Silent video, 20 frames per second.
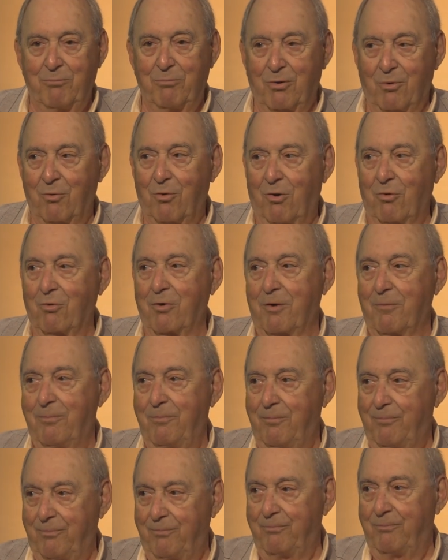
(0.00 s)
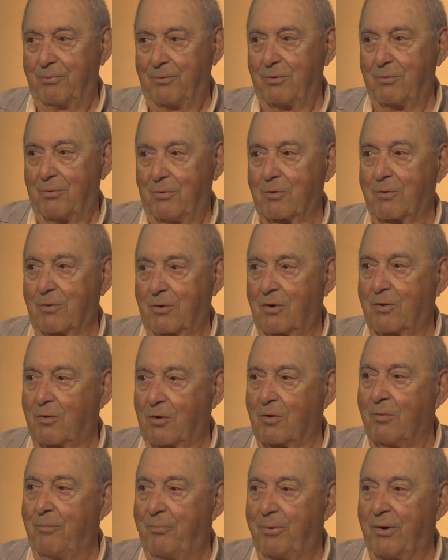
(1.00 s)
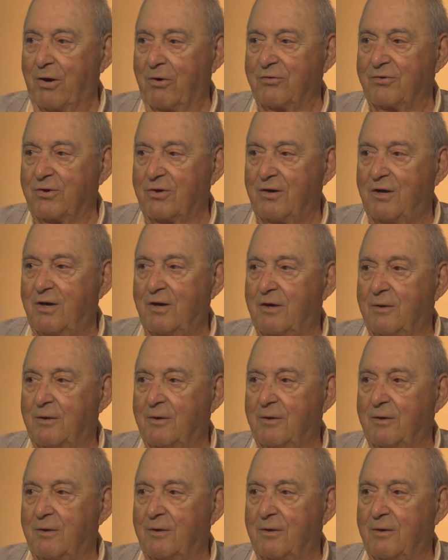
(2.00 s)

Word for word: Baroque Baroque right, composer.